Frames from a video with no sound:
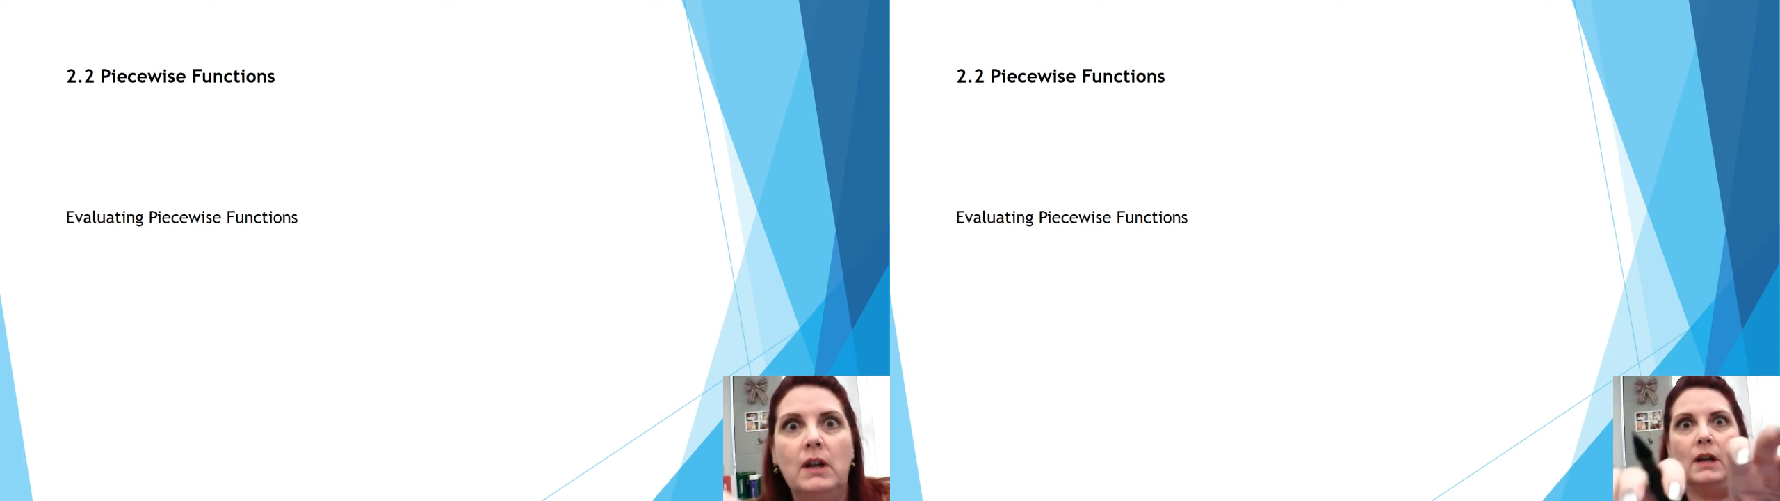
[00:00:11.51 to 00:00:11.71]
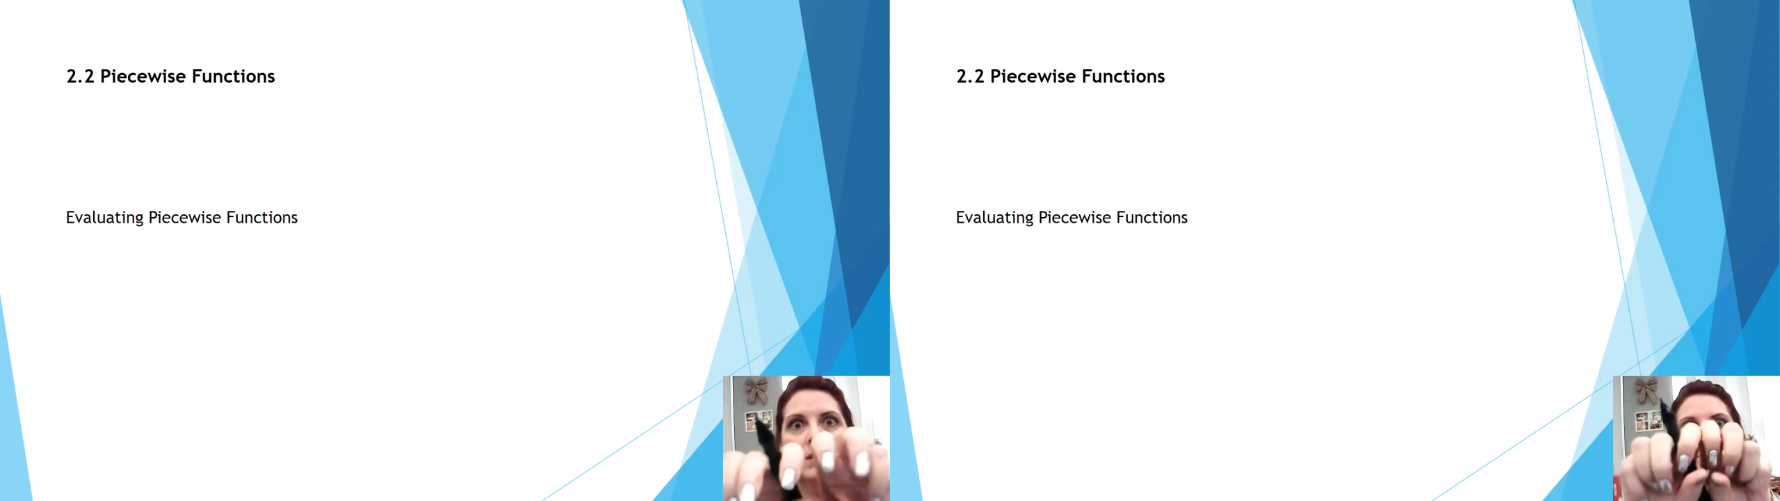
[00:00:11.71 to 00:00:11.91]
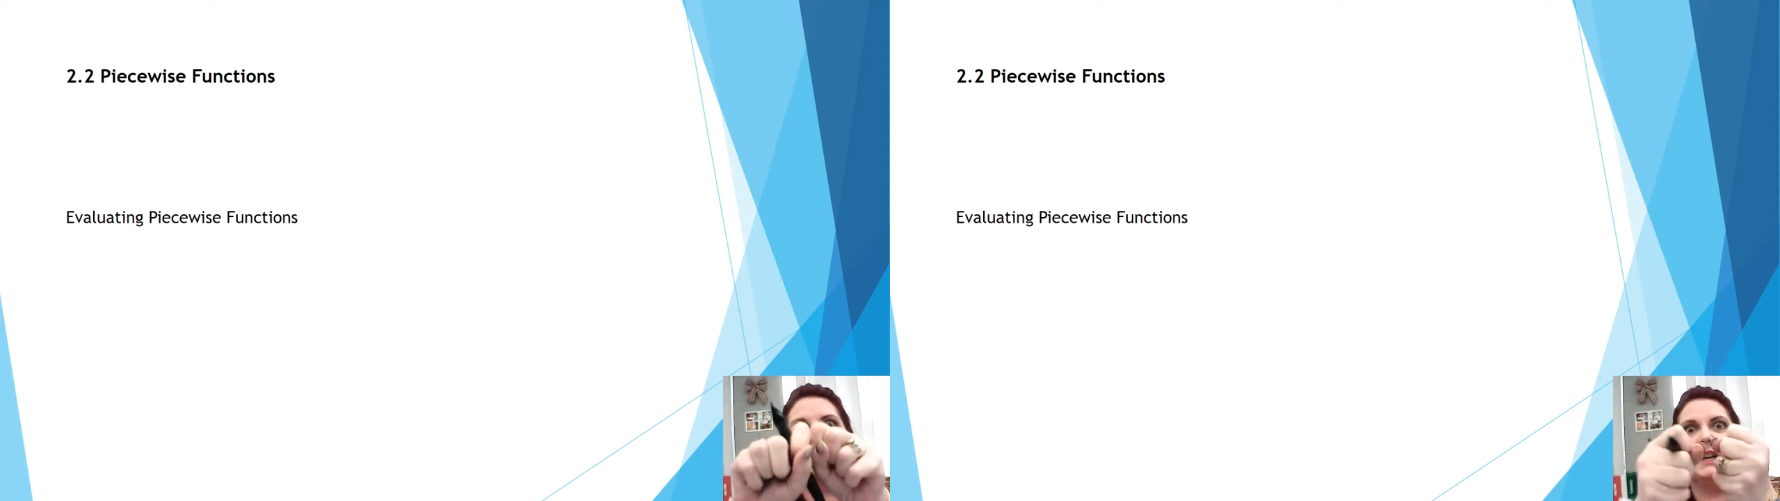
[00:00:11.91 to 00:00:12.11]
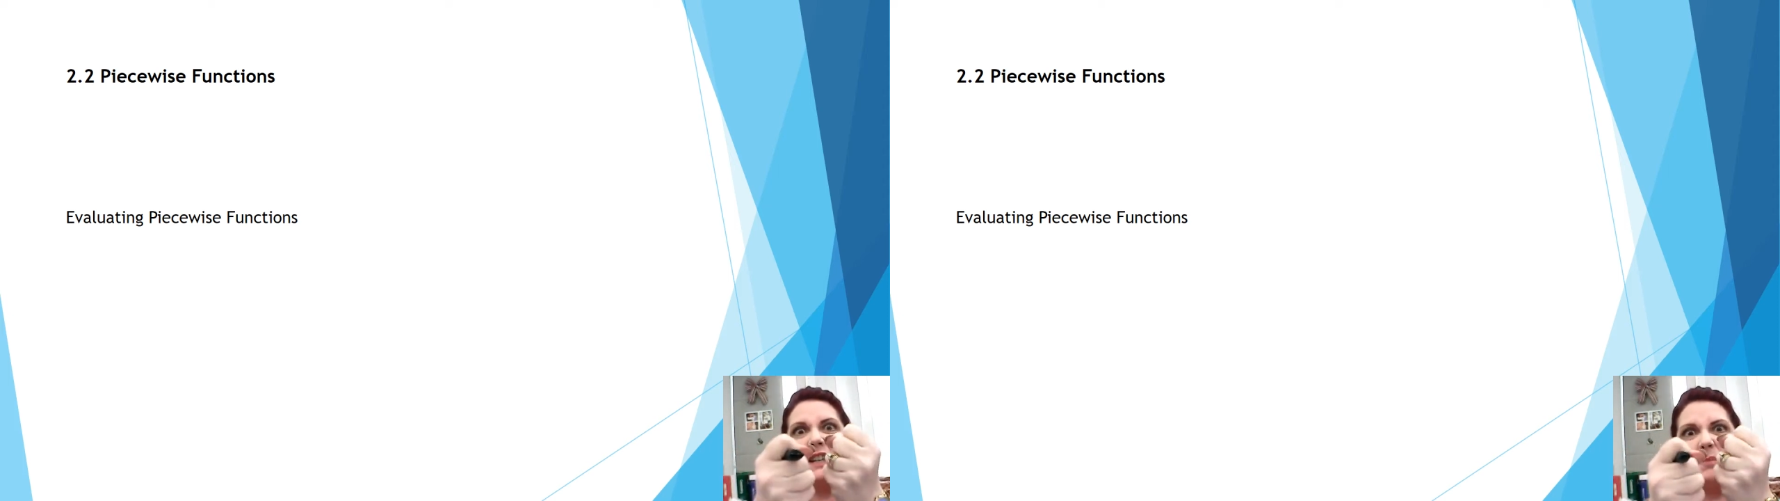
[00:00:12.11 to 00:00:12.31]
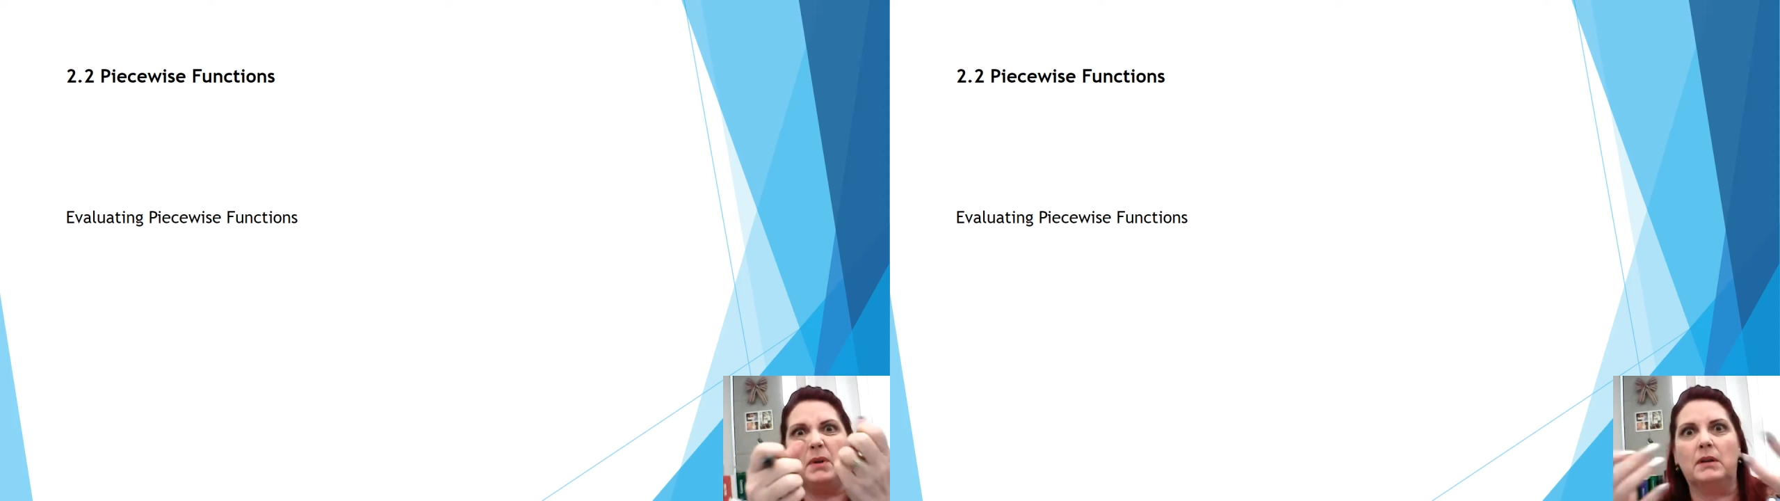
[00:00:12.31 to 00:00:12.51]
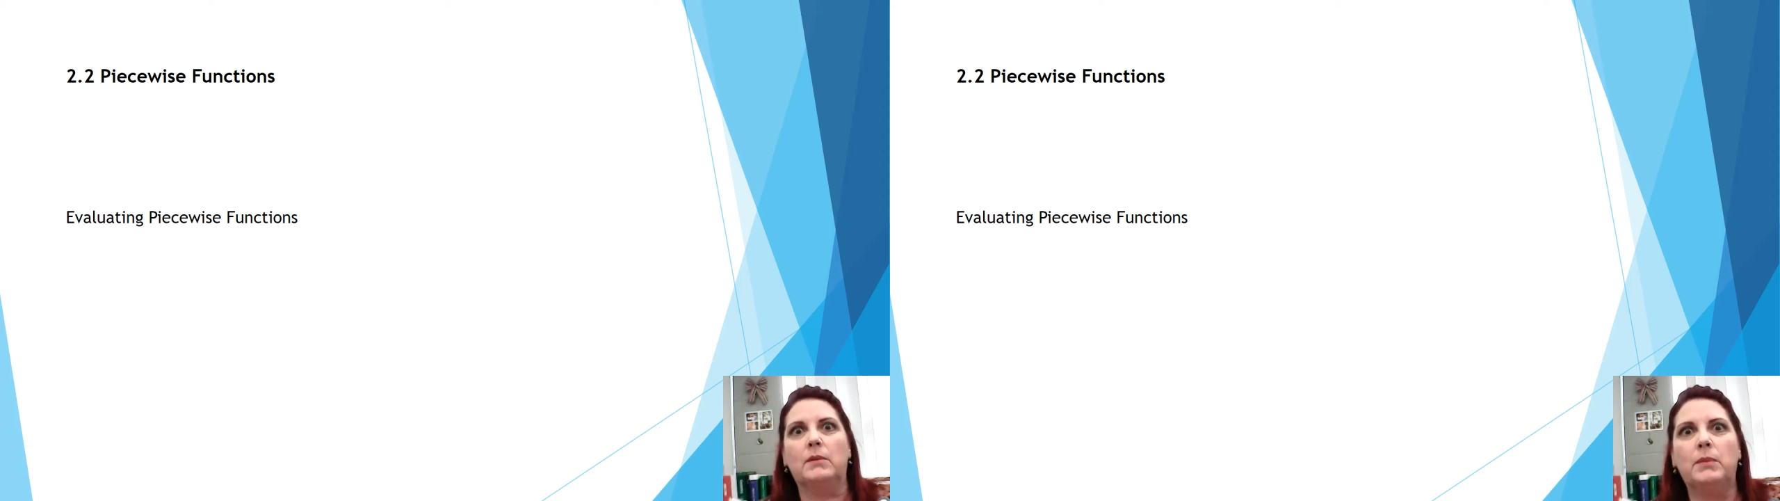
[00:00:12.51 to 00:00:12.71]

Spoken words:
and break it apart.